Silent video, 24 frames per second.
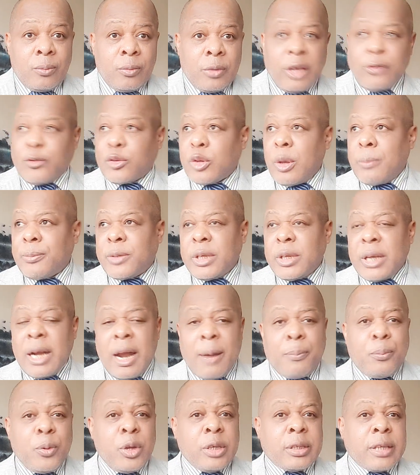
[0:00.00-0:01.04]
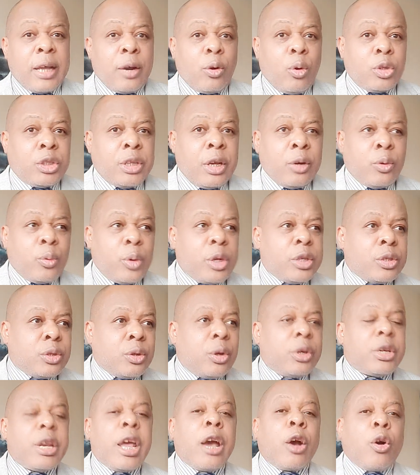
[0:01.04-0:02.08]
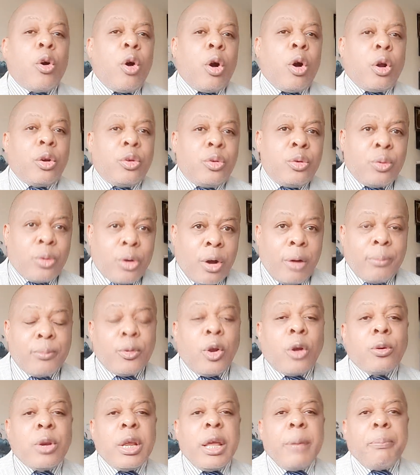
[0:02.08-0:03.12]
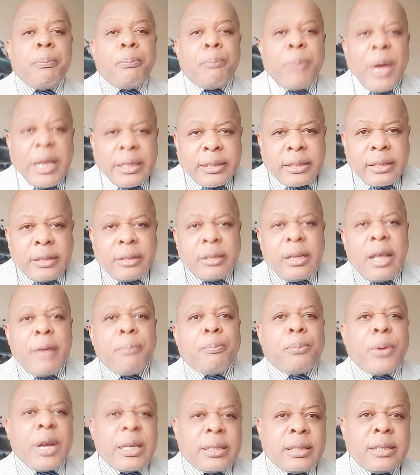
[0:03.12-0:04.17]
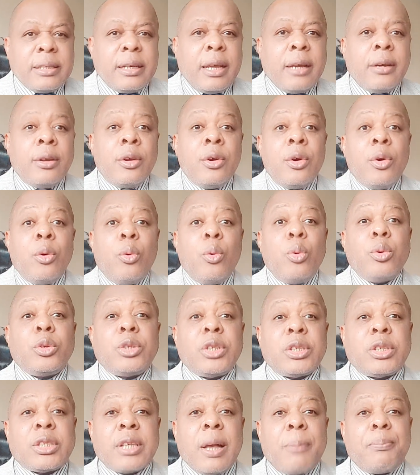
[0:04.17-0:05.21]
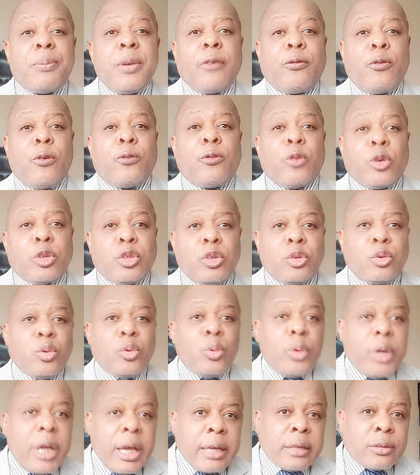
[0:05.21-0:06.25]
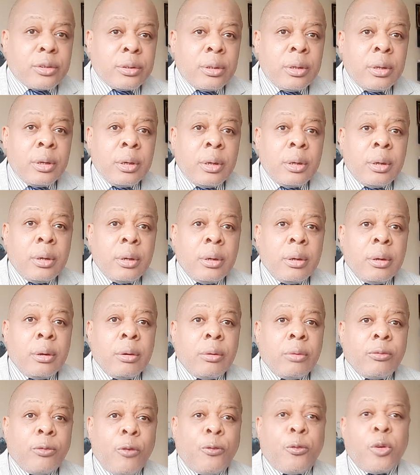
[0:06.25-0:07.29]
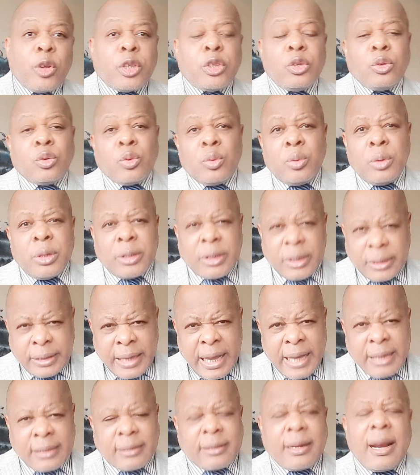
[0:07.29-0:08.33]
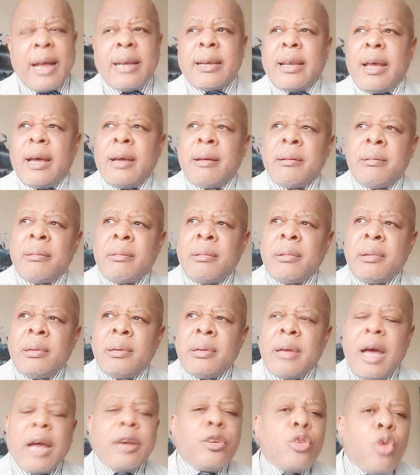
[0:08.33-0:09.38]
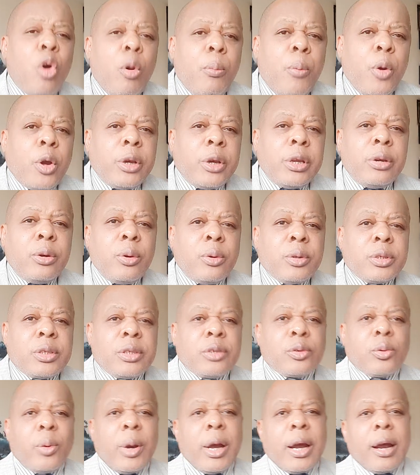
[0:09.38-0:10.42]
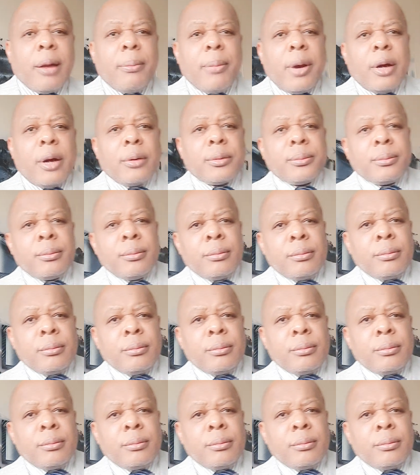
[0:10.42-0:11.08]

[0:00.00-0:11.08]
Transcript: If something happens, it's an urgent question, they call you, you come. Not a person, a president who disappeared for 42 years, for 42 days rather, and nobody knows his whereabouts.